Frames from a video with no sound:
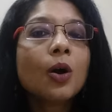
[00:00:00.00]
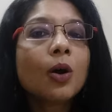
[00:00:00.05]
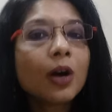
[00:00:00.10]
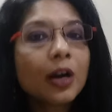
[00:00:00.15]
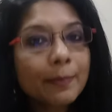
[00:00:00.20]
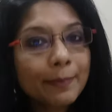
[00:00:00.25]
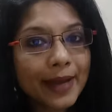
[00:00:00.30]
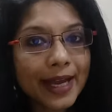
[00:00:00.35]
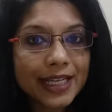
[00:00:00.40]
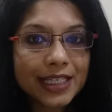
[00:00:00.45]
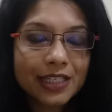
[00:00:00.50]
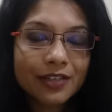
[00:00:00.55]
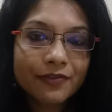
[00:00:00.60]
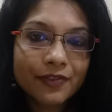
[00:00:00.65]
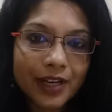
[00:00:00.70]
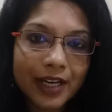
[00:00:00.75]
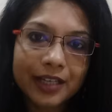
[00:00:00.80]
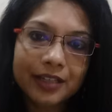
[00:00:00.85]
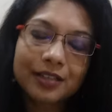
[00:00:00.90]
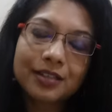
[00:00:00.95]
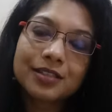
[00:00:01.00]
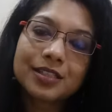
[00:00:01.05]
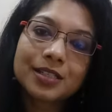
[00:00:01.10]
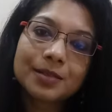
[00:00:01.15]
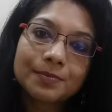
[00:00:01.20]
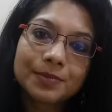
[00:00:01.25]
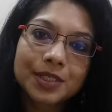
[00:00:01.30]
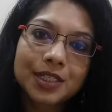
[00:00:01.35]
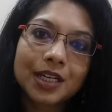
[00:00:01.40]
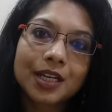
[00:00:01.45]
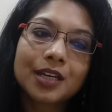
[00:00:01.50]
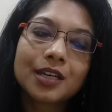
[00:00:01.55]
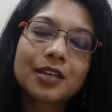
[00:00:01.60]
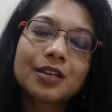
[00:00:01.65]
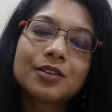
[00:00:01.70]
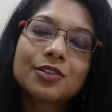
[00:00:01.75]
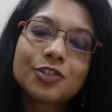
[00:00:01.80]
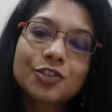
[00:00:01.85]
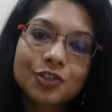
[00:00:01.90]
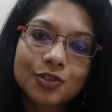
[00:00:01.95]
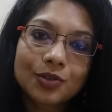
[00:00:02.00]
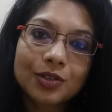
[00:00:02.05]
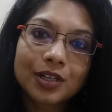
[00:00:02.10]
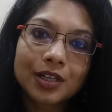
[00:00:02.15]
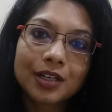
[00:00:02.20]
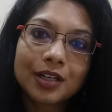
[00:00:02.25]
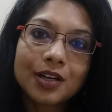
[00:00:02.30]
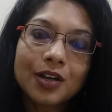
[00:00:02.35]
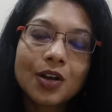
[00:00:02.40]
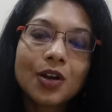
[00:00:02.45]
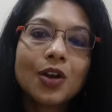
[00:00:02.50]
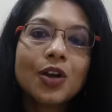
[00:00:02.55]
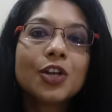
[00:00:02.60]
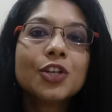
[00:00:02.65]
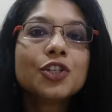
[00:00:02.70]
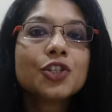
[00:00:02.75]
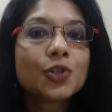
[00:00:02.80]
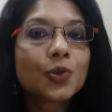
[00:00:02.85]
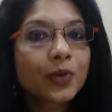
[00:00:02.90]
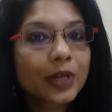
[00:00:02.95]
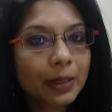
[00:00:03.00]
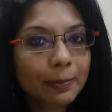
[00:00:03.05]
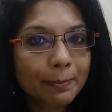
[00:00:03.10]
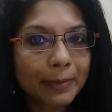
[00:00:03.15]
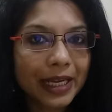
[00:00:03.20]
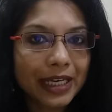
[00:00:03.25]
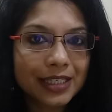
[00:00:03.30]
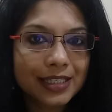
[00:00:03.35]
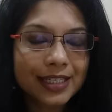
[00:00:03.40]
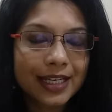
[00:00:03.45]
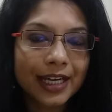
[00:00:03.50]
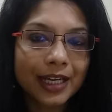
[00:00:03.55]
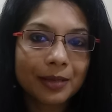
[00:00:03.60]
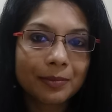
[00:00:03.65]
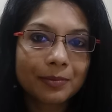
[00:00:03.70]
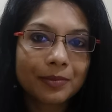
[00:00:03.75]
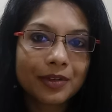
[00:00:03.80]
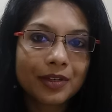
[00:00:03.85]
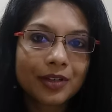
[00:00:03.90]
or pacifier dipped in sugar during bedtime